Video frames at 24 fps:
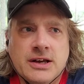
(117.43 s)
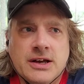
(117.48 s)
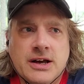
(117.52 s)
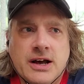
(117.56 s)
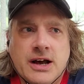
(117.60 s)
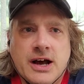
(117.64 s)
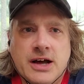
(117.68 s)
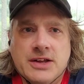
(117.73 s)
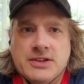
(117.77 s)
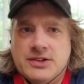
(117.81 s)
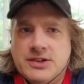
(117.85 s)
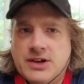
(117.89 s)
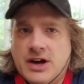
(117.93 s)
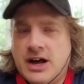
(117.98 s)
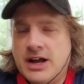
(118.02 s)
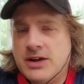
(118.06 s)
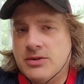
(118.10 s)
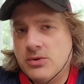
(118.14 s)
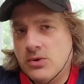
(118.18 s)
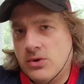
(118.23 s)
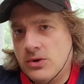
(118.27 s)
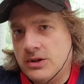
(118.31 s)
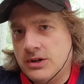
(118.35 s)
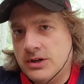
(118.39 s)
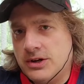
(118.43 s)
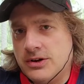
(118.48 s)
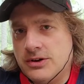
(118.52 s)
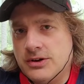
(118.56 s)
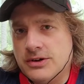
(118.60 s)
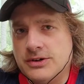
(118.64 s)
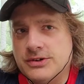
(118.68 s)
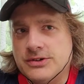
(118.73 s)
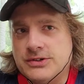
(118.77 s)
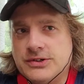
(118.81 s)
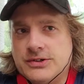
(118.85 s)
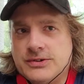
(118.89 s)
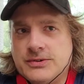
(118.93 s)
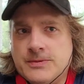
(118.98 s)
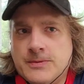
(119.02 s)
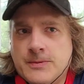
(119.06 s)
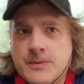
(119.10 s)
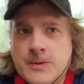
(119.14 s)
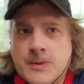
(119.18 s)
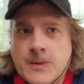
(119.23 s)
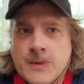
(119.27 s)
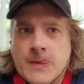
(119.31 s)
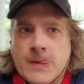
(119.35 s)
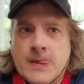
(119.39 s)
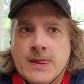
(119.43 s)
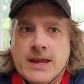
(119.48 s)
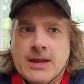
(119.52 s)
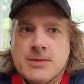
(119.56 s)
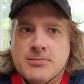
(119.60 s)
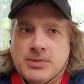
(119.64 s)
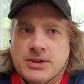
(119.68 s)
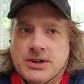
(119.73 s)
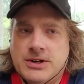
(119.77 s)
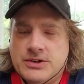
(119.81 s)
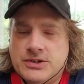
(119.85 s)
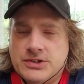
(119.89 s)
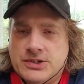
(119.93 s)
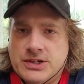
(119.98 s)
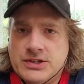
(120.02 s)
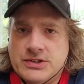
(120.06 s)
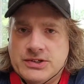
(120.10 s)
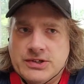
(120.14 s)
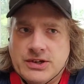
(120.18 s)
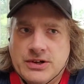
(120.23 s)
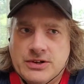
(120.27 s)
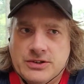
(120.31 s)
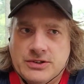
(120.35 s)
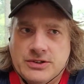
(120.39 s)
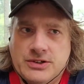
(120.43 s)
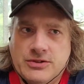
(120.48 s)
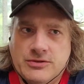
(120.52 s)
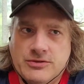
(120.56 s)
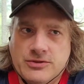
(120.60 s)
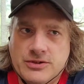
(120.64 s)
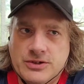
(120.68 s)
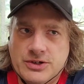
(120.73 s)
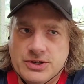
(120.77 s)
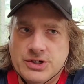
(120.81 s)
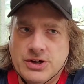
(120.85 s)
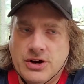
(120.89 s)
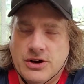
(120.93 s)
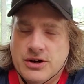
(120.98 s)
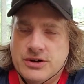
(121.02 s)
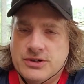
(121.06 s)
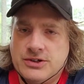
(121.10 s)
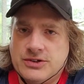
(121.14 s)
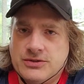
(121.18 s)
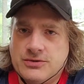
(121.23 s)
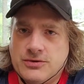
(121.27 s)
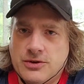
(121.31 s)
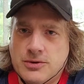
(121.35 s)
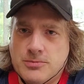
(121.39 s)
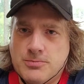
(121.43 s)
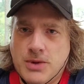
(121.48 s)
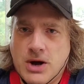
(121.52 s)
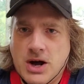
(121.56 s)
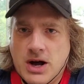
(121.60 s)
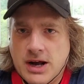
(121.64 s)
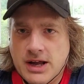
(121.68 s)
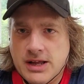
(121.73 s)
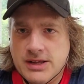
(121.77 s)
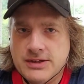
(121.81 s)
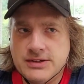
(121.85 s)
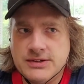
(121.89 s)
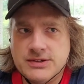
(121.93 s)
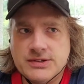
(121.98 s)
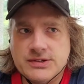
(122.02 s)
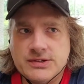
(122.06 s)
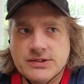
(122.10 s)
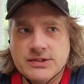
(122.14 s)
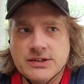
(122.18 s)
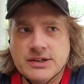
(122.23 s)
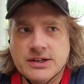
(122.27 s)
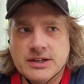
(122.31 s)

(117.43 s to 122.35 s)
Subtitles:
a die roll occurs, and players consult different charts for punts,